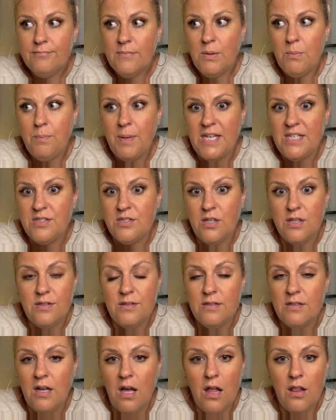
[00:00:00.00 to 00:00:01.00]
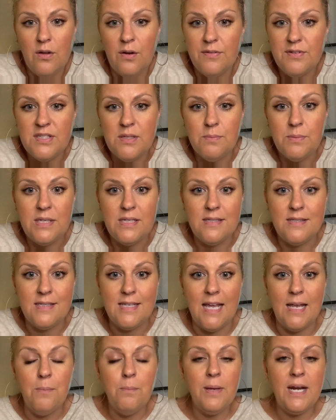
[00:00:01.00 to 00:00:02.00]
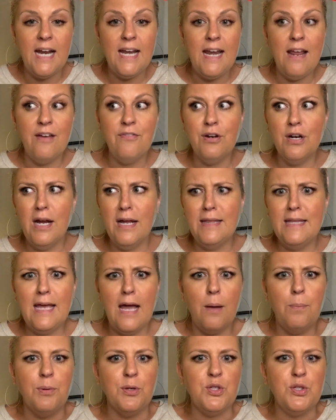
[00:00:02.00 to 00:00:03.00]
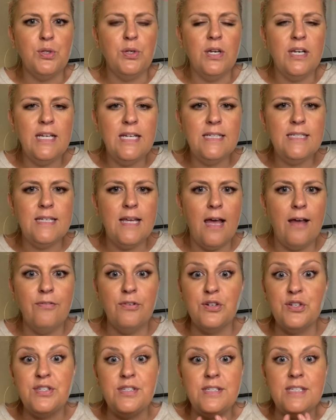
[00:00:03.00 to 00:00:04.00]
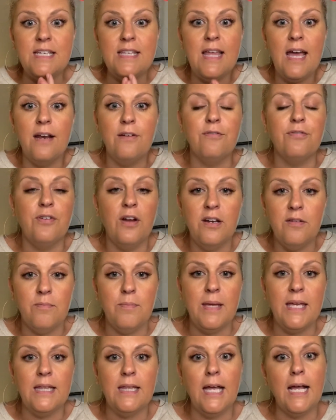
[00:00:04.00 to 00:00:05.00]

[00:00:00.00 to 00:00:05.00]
based on the color of somebody's skin, but I never had the opportunity to ever see that in front of me.